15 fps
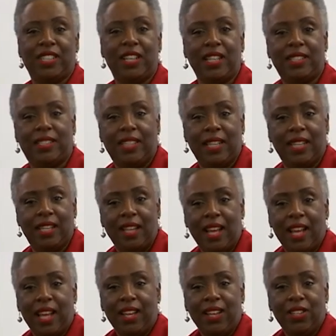And they said,
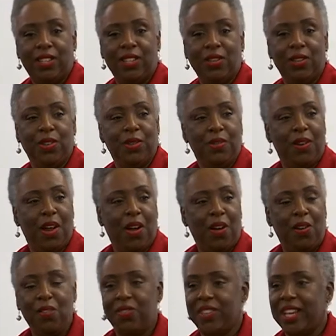do you
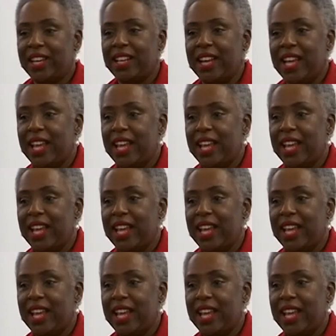know that